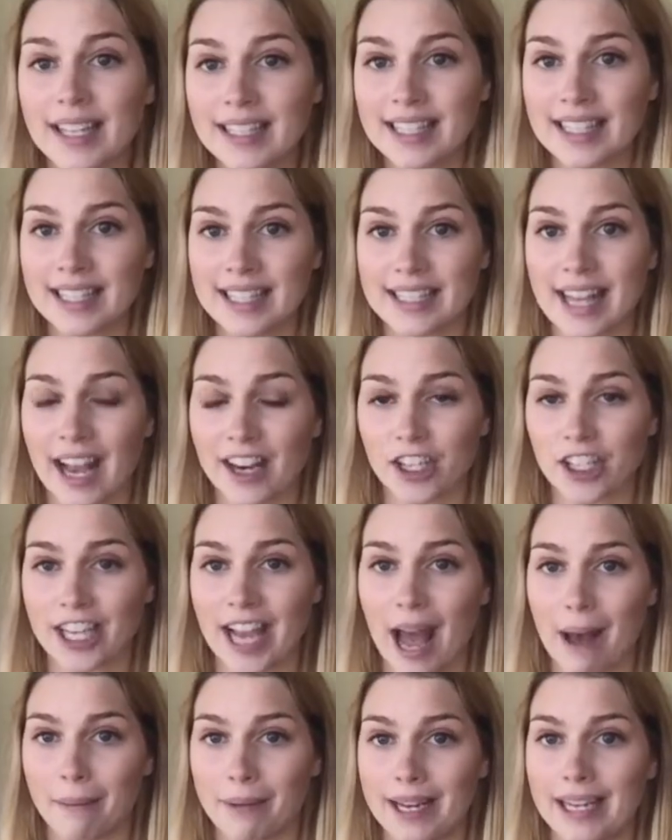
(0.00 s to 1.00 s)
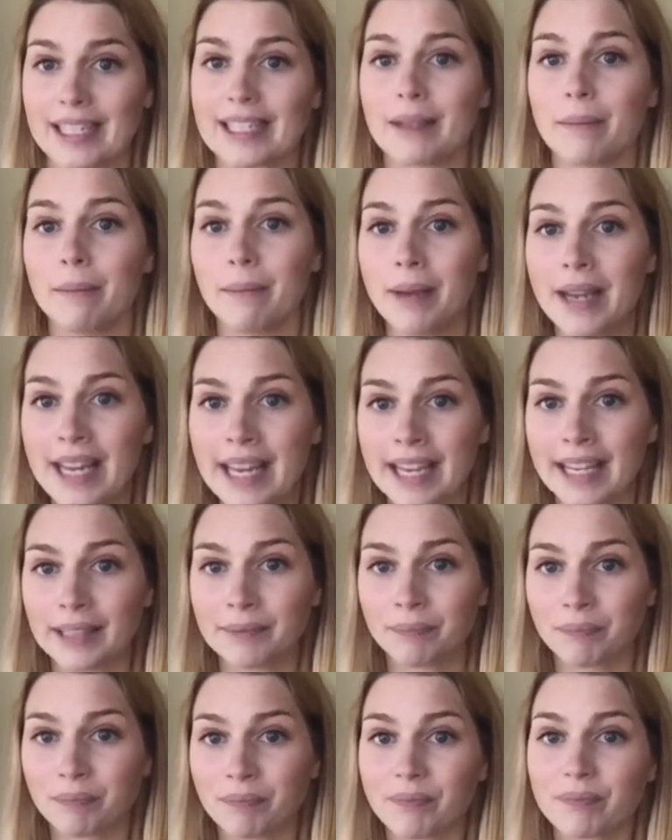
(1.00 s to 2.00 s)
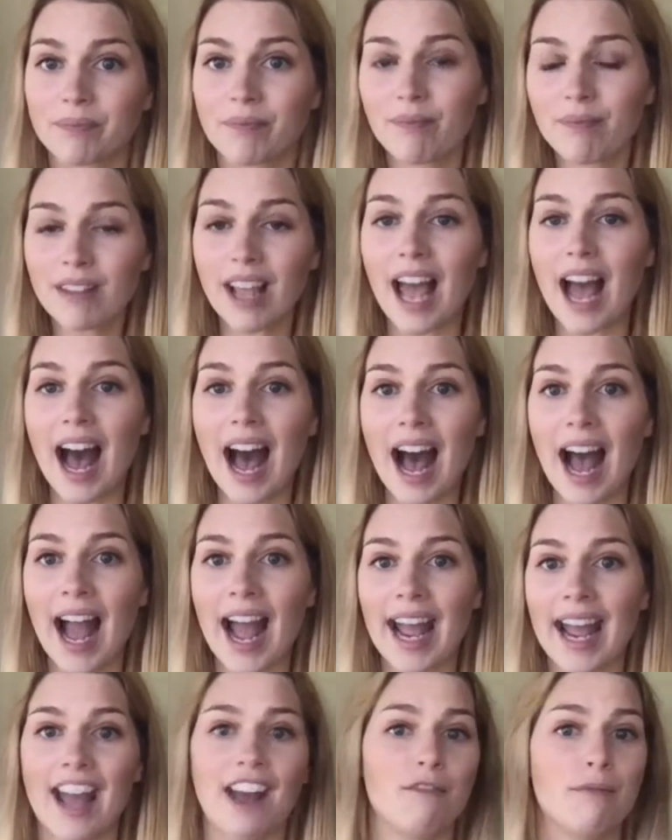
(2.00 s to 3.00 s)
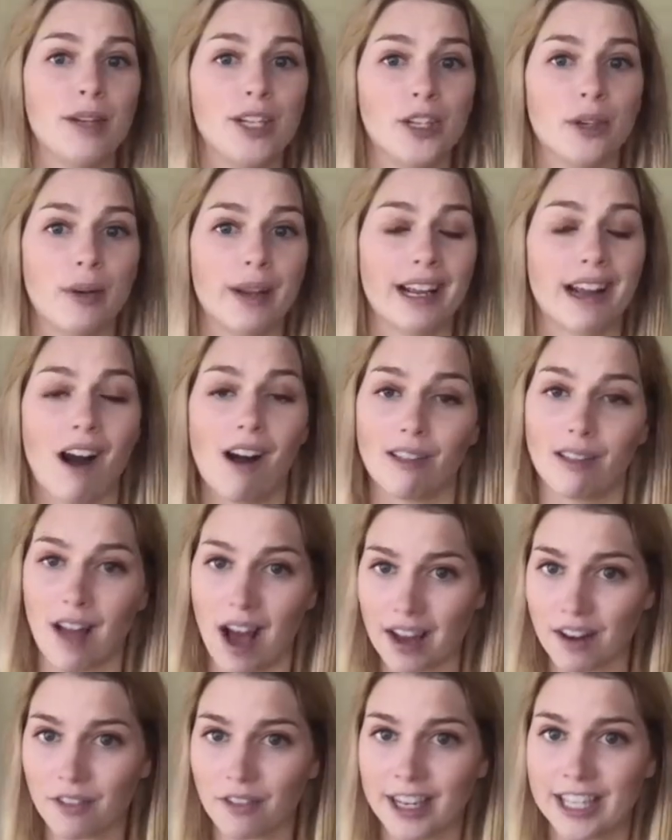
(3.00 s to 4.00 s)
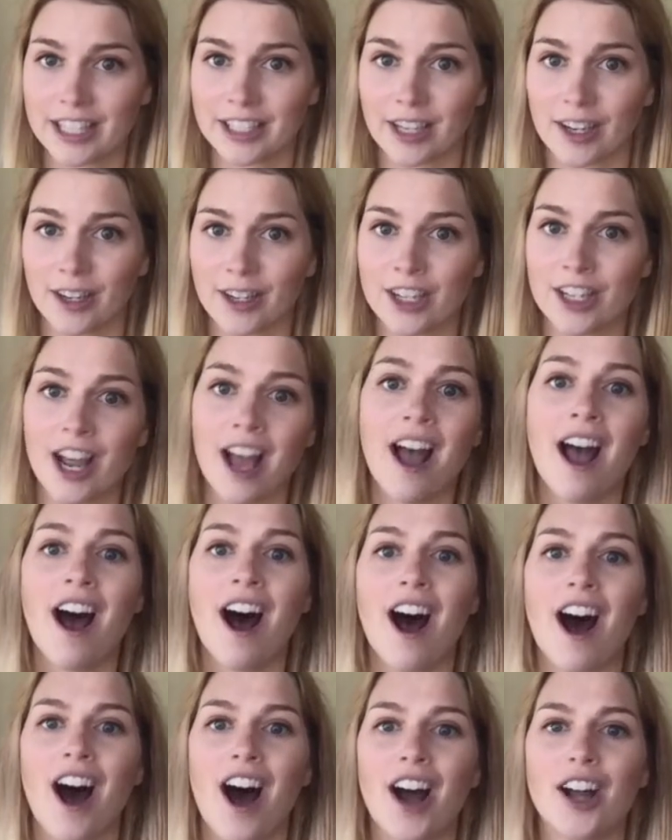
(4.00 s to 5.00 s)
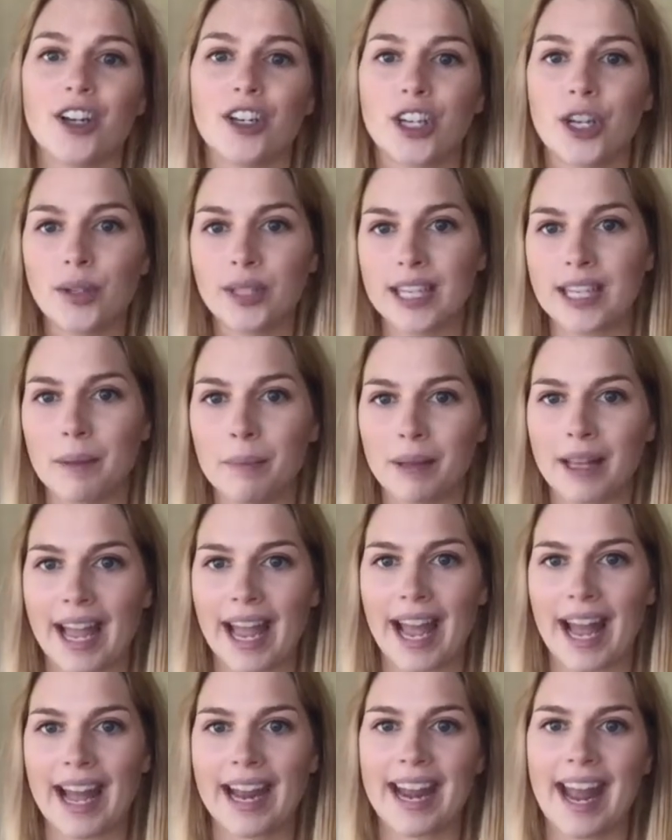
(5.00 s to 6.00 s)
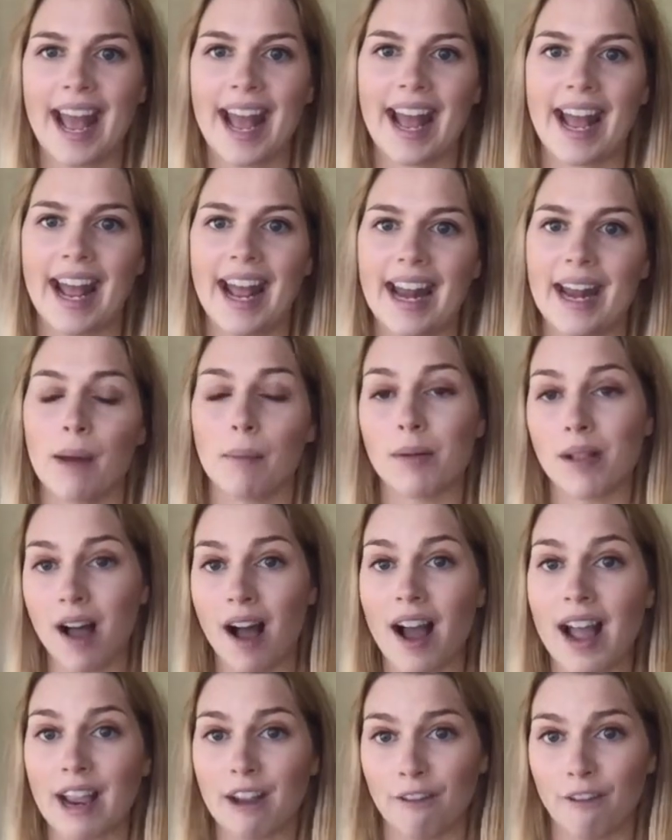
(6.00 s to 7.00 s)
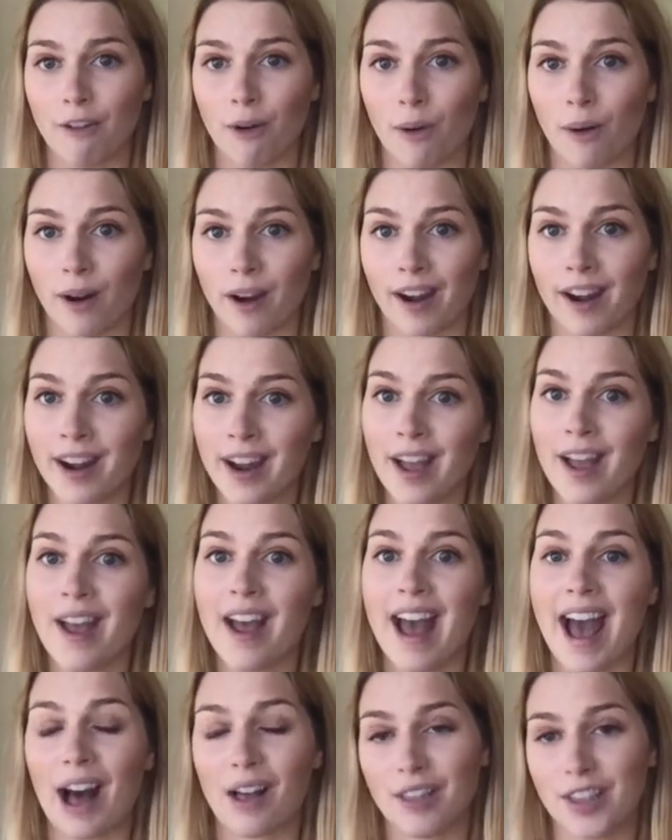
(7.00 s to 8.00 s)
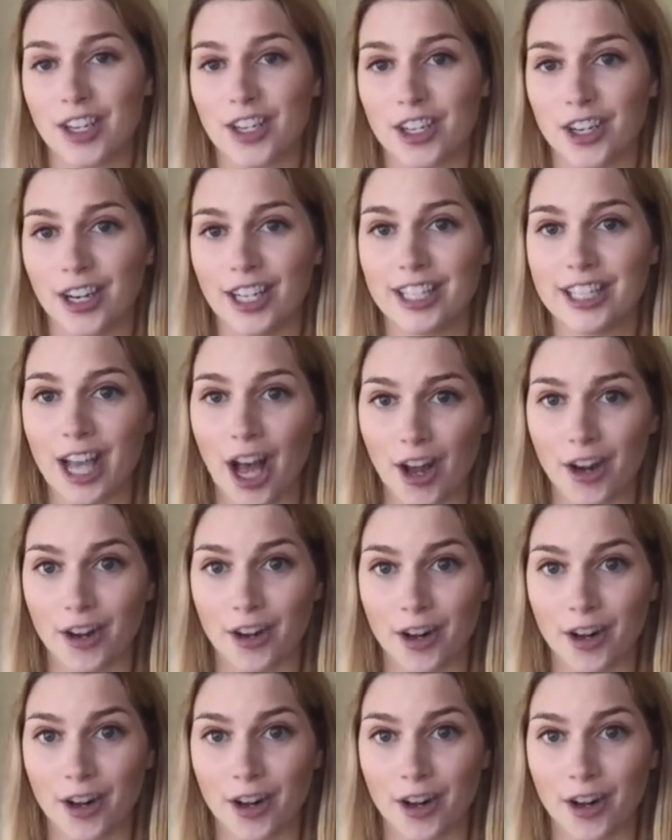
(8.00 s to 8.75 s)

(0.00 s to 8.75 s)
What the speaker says: this is actually happening to me, I have been doing a lot of research on choosing a plan and applying for health insurance under